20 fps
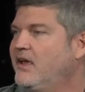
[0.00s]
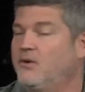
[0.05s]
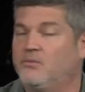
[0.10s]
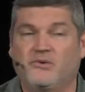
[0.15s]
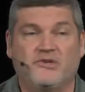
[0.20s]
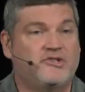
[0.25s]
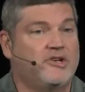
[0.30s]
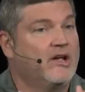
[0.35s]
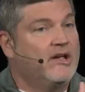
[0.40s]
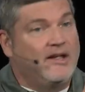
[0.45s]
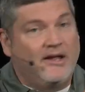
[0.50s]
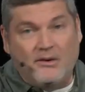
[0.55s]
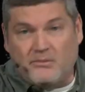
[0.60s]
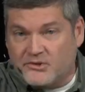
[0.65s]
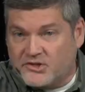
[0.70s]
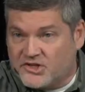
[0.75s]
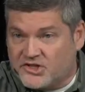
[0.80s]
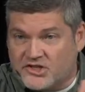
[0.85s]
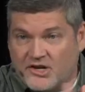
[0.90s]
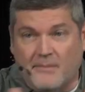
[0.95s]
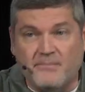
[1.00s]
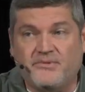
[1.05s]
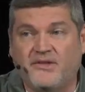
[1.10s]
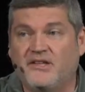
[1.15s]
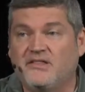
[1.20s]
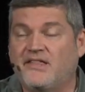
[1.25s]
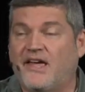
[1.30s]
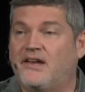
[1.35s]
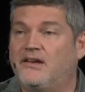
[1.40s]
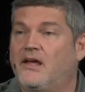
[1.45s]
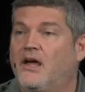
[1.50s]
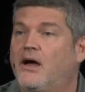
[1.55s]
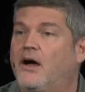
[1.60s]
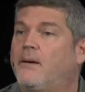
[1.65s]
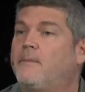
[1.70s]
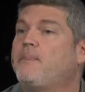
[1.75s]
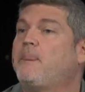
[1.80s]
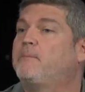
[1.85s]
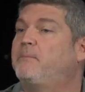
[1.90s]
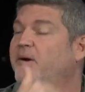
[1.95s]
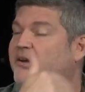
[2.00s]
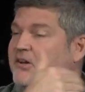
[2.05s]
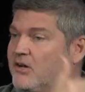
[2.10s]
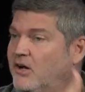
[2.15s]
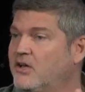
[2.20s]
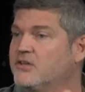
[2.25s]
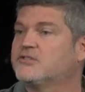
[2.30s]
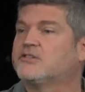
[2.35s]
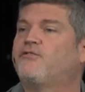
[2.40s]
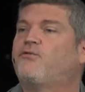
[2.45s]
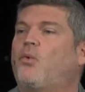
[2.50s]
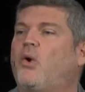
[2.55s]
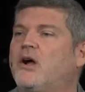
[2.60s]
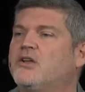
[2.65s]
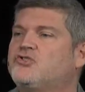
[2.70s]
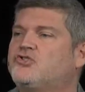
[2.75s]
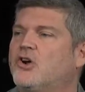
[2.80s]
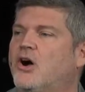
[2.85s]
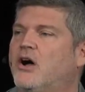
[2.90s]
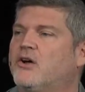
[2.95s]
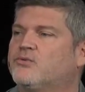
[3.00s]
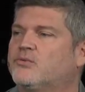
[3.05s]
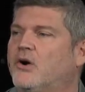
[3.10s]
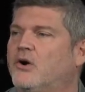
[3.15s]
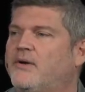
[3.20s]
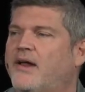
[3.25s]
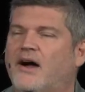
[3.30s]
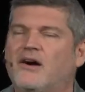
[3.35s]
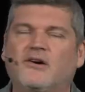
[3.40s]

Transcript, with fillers: It was it was something that because of what John wrote.